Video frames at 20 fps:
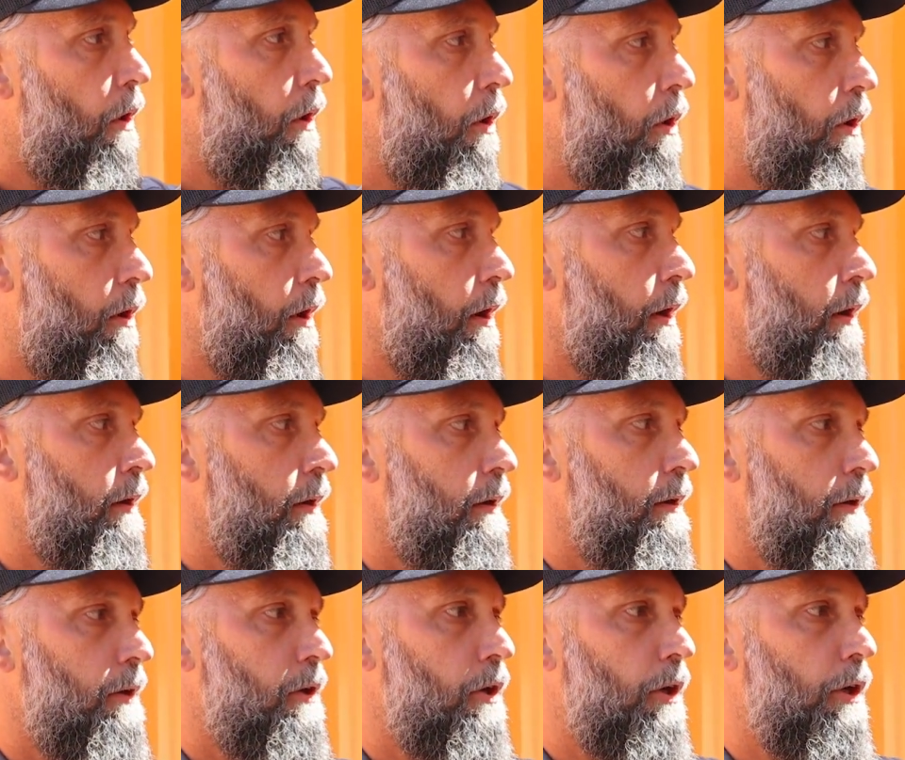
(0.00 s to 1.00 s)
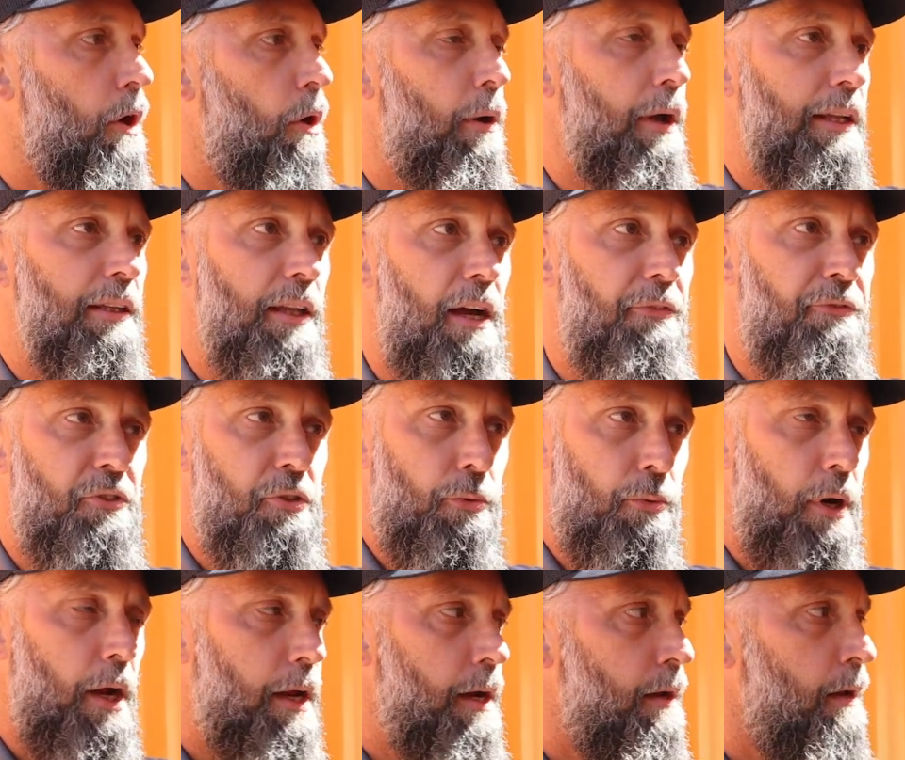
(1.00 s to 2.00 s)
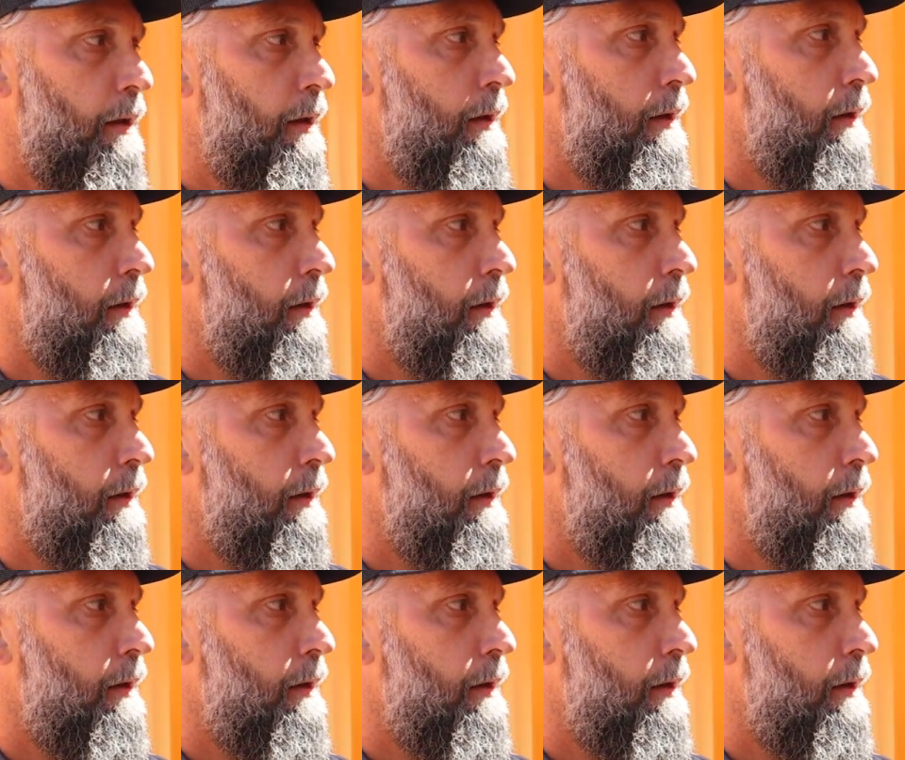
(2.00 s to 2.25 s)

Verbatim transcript: or you're going left to right.